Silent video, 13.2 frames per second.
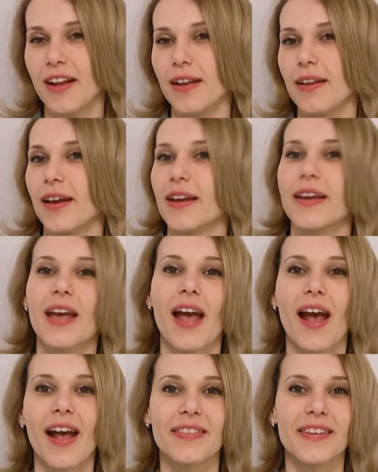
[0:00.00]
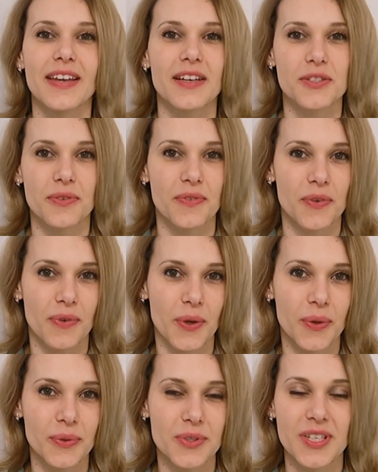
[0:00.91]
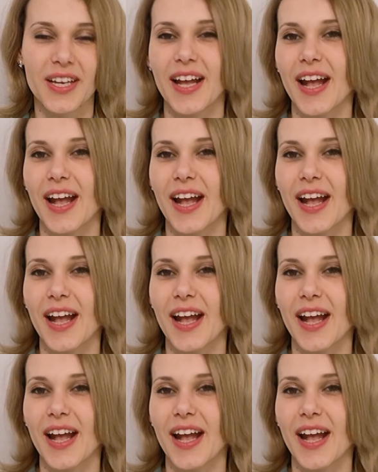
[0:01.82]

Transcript: like at the end of the road